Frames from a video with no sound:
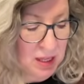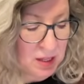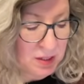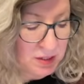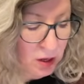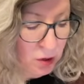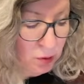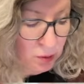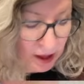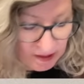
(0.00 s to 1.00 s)

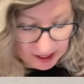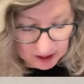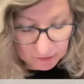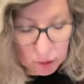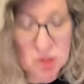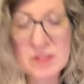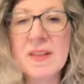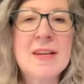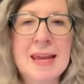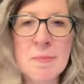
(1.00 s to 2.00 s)
So, and then of course the
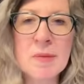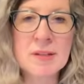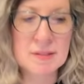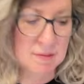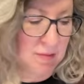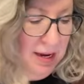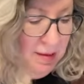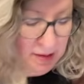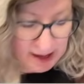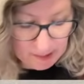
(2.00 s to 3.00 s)
name, right?
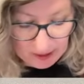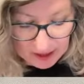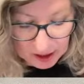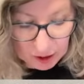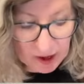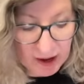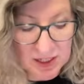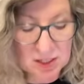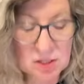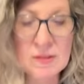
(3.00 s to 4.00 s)
But then you don't have
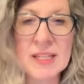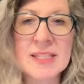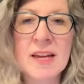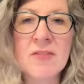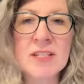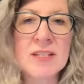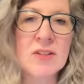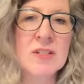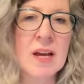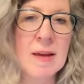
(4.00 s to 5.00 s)
to do this every single
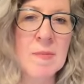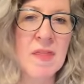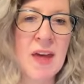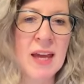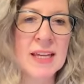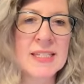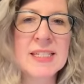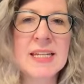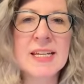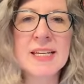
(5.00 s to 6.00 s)
time. And that gets
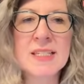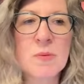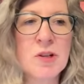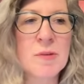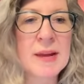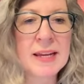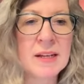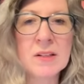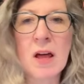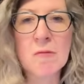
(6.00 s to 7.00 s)
tedious when you're making
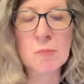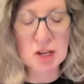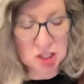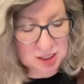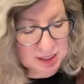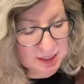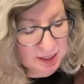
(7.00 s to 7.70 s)
a lot of brushes.